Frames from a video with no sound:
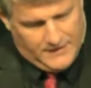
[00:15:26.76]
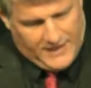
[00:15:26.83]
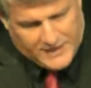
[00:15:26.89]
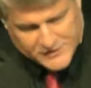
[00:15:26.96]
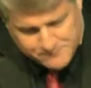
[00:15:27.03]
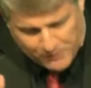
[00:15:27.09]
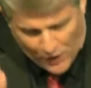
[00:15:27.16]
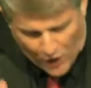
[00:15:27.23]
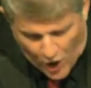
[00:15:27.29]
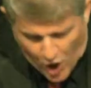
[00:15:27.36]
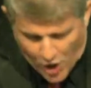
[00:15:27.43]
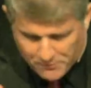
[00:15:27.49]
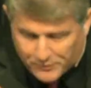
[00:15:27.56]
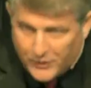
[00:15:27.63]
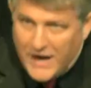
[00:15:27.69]
It's
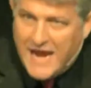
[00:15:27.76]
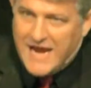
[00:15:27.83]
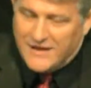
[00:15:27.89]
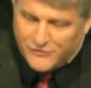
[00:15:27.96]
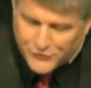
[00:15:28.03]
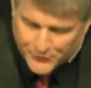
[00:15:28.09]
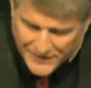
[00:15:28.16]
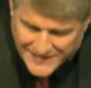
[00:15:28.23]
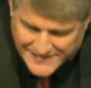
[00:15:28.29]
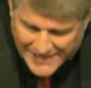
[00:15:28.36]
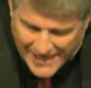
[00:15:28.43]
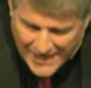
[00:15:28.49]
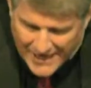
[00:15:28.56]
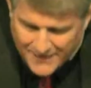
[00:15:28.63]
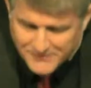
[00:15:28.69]
Paul praying three
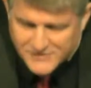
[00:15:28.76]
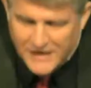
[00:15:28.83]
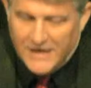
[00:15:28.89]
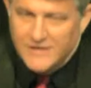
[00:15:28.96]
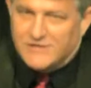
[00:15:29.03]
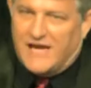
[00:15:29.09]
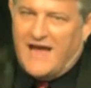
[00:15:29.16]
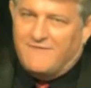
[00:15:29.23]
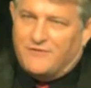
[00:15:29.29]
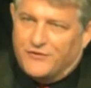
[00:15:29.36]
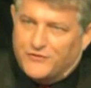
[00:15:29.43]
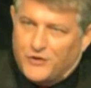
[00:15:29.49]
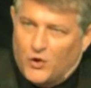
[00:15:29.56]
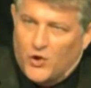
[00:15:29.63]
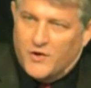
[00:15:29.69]
times to have the
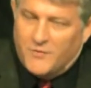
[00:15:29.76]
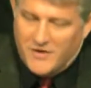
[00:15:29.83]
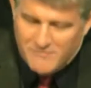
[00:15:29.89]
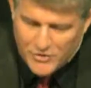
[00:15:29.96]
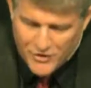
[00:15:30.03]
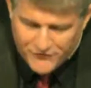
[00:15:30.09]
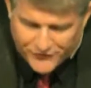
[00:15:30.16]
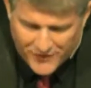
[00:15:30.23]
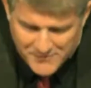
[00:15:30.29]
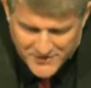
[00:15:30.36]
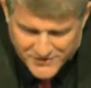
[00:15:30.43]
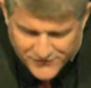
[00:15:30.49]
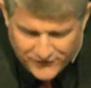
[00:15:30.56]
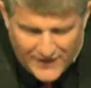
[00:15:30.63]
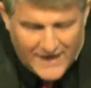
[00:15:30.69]
thorn removed from
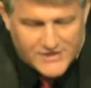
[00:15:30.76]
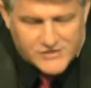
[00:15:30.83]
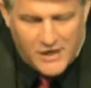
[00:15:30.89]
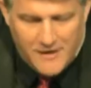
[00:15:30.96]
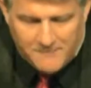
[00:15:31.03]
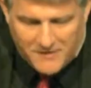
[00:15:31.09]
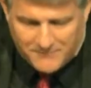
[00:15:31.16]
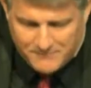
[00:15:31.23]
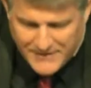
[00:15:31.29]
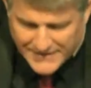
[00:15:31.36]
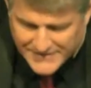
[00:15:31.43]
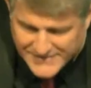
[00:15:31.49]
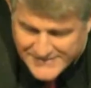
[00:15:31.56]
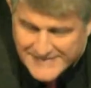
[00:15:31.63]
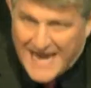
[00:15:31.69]
his flesh, but
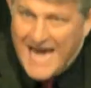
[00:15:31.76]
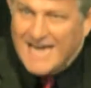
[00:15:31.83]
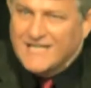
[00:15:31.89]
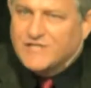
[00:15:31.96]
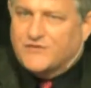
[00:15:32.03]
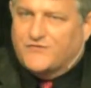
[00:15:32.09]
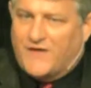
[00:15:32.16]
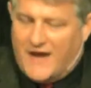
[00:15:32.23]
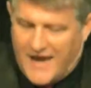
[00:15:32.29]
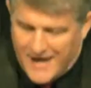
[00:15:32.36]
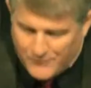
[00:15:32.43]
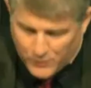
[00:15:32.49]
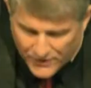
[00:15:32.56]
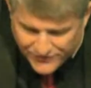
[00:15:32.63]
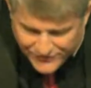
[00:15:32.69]
being
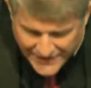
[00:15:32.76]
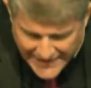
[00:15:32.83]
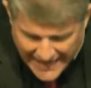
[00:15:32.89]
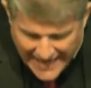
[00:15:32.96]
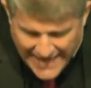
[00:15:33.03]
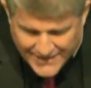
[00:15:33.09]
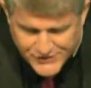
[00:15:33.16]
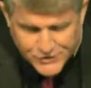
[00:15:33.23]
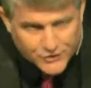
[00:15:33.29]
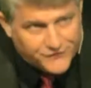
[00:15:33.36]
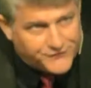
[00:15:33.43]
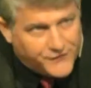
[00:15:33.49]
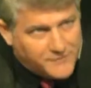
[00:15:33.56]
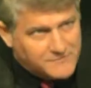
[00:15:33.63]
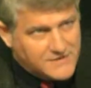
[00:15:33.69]
satisfied with the answer
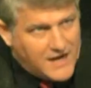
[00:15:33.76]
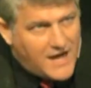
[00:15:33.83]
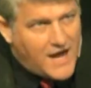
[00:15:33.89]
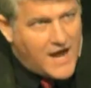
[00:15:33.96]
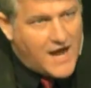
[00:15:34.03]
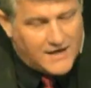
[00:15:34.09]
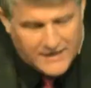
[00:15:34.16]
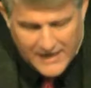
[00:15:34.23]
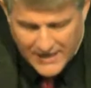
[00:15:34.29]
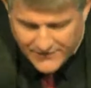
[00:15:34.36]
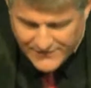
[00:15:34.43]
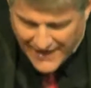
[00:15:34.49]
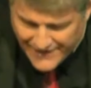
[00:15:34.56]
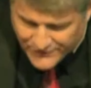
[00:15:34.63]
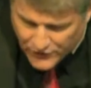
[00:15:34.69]
from God
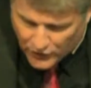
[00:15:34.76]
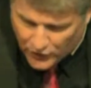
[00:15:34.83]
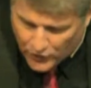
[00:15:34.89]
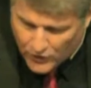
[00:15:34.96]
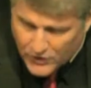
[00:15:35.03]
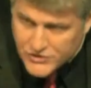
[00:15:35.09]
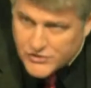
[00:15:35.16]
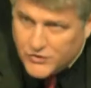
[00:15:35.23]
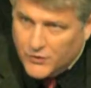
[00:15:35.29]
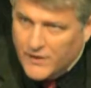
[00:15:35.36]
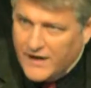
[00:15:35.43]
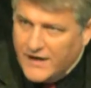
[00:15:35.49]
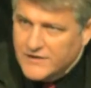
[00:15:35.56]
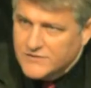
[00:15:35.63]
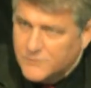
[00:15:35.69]
that the Lord's
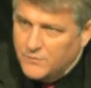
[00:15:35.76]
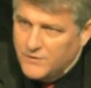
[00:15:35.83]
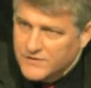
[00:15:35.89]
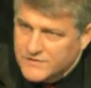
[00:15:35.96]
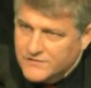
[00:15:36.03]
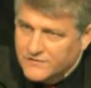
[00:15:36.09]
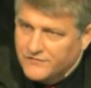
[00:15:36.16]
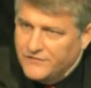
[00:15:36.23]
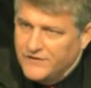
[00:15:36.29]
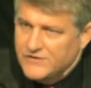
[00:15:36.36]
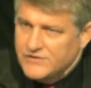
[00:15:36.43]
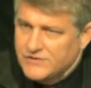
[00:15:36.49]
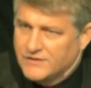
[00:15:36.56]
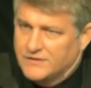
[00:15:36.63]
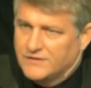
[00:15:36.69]
grace was
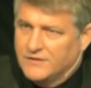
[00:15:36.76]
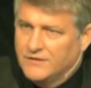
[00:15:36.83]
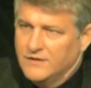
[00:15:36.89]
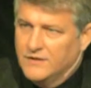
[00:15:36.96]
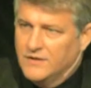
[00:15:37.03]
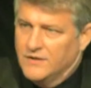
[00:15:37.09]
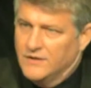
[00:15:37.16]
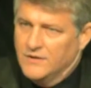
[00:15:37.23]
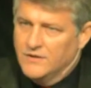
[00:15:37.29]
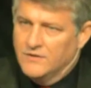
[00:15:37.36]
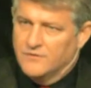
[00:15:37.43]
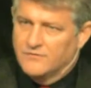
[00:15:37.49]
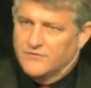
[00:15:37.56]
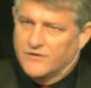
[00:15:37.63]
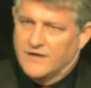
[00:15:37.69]
sufficient
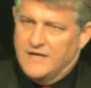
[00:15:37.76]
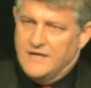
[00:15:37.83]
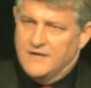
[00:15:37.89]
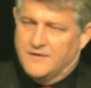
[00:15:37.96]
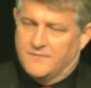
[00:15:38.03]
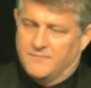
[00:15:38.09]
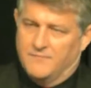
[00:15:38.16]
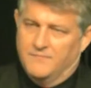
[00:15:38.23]
for him.